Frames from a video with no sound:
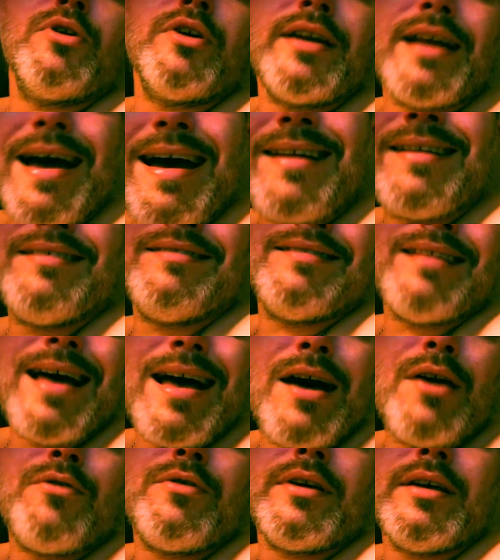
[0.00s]
not
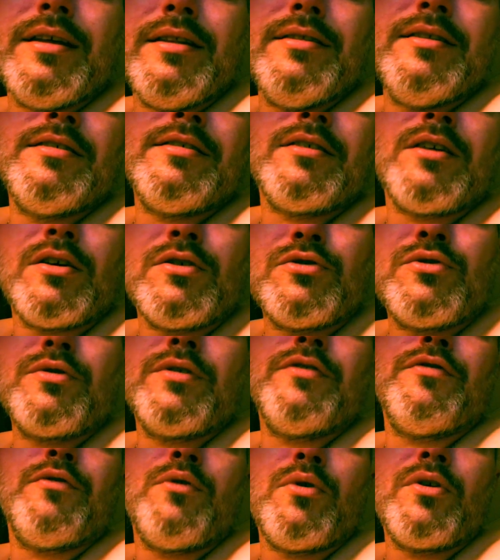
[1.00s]
allowed in this country
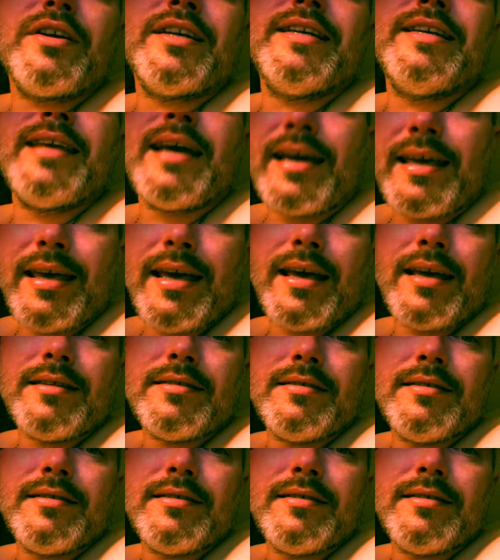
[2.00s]
for decades.